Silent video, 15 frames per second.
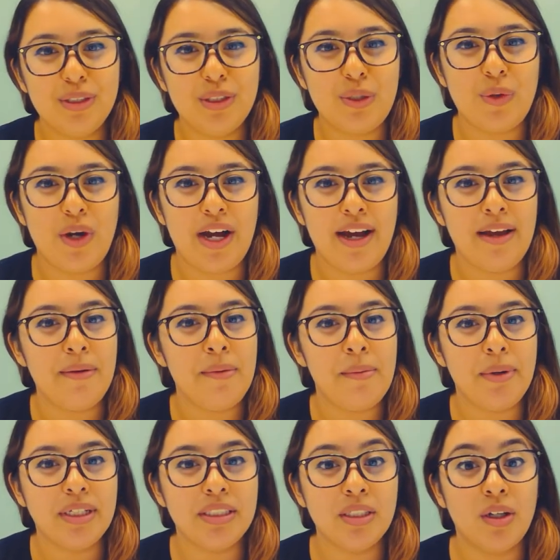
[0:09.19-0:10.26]
so I
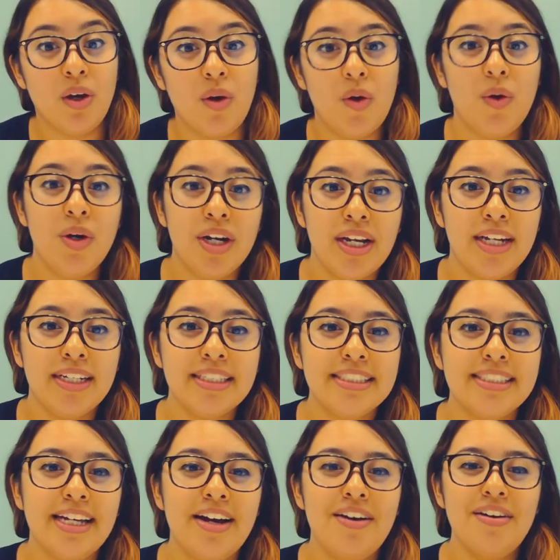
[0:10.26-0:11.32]
am about to go Owner Connect
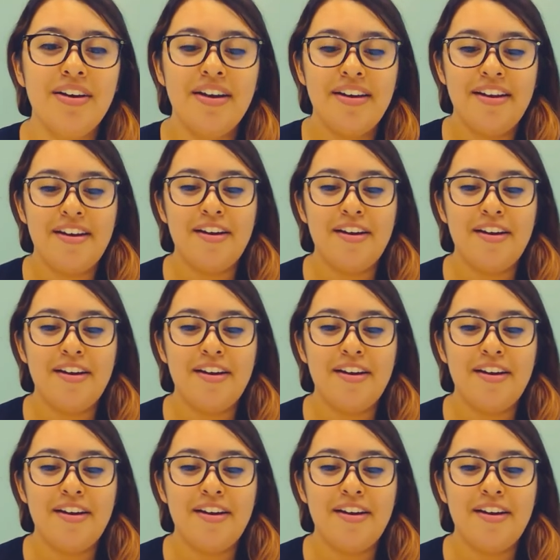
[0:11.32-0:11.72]
style.